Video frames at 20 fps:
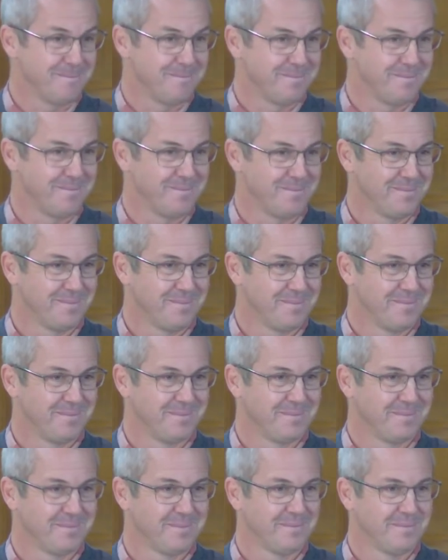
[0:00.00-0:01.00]

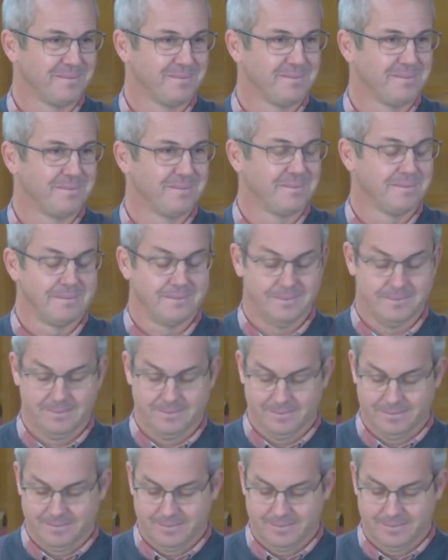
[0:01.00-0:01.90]
(no one is talking)